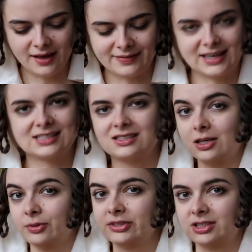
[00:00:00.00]
that is
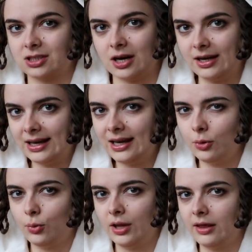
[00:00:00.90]
double-sided
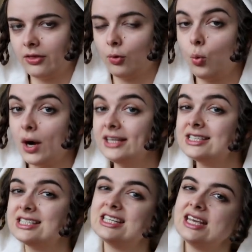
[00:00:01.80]
with
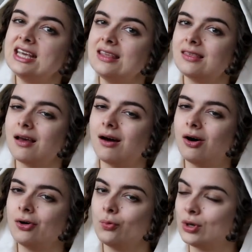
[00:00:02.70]
white teeth
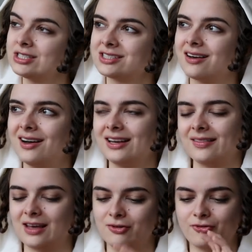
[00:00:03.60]
on one side and
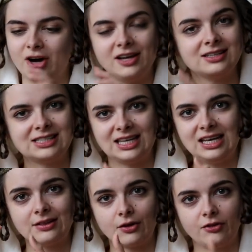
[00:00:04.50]
then finer
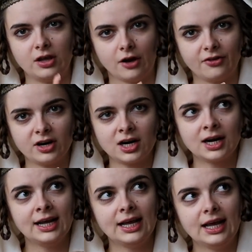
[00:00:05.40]
teeth on the other.
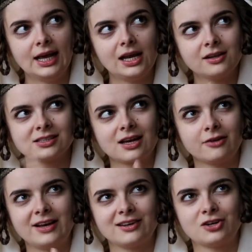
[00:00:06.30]
It looks kind
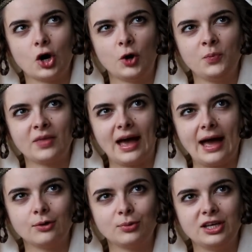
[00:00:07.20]
of like a comb
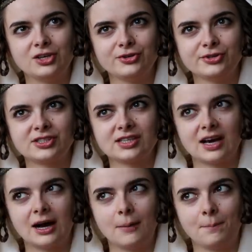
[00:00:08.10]
that we use
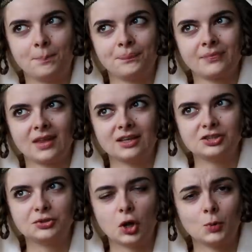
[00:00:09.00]
um,
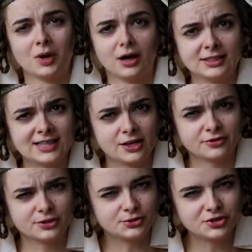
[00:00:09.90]
to comb lice out of
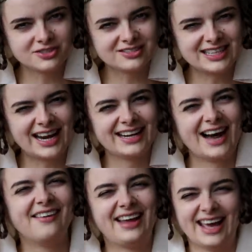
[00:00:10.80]
sculptures' hair
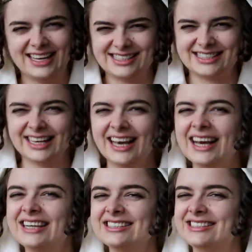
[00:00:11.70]
nowadays.
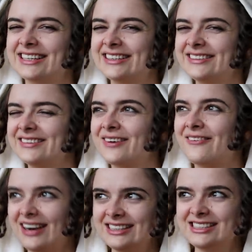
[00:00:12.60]
So the
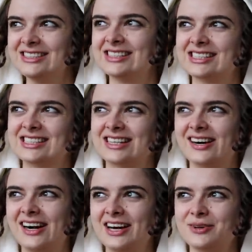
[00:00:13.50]
white toothed
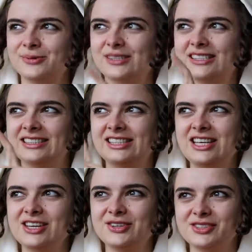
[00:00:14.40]
side was
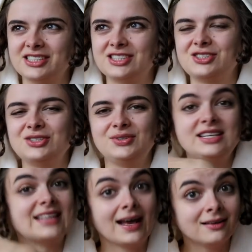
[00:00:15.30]
used to
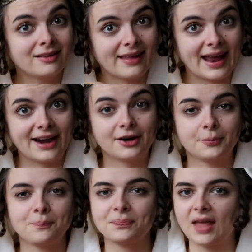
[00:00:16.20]
detangle the
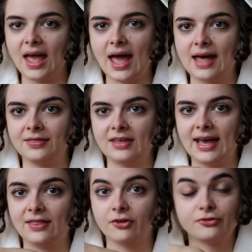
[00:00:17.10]
hair and
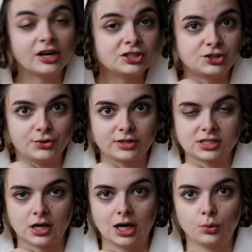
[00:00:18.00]
then the fine tooth
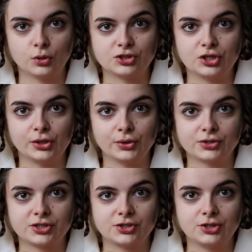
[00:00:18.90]
side was
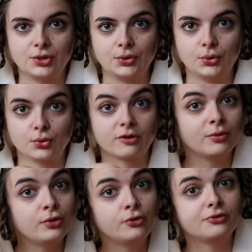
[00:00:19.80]
used to
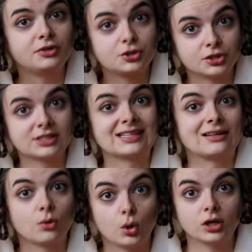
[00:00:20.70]
remove dirt
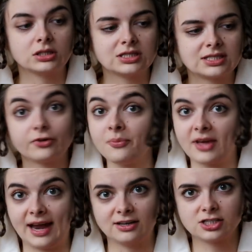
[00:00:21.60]
and oils from the
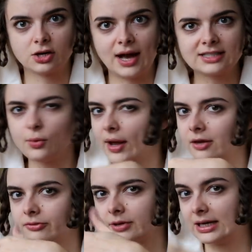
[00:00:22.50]
hair so as a way
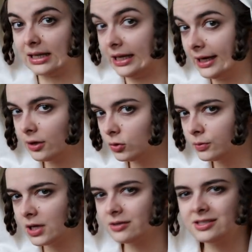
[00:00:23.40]
of cleaning
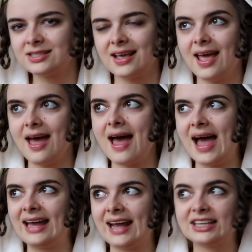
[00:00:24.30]
almost
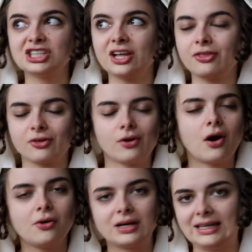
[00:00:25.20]
and actually
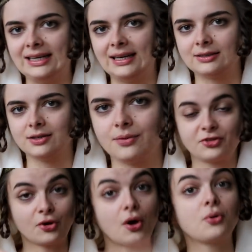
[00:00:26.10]
thorough clean
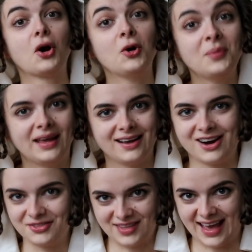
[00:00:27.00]
thorough combing
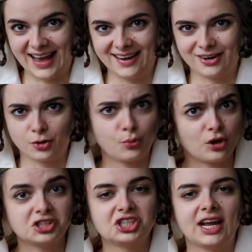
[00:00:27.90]
of the hair or
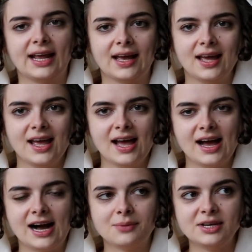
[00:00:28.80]
brushing
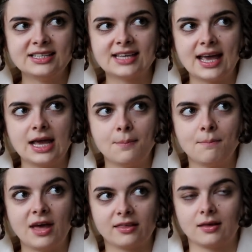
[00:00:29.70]
um, is a
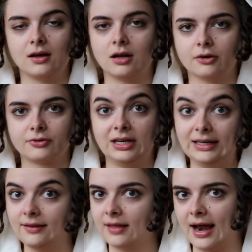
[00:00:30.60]
method of
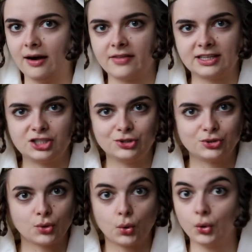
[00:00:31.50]
cleaning the hair that is
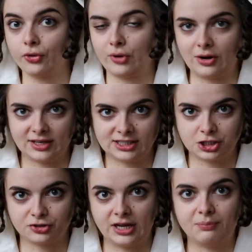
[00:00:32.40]
used all throughout
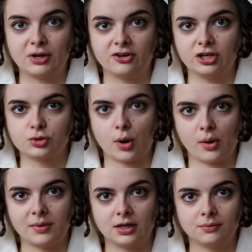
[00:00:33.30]
history in periods where
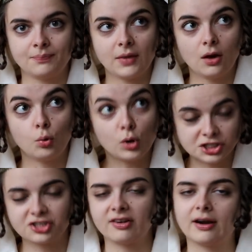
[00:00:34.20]
women
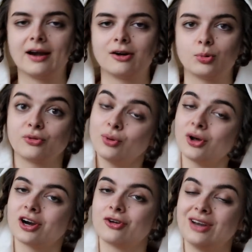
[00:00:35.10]
washed their hair with
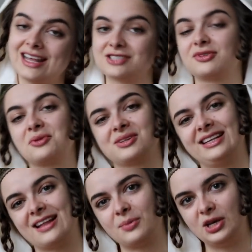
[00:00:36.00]
water less frequently
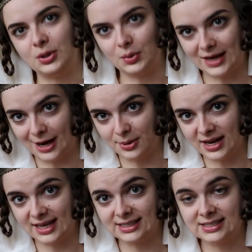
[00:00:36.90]
than we do
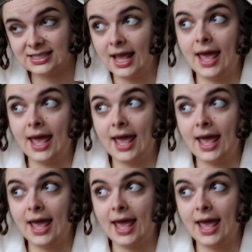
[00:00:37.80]
nowadays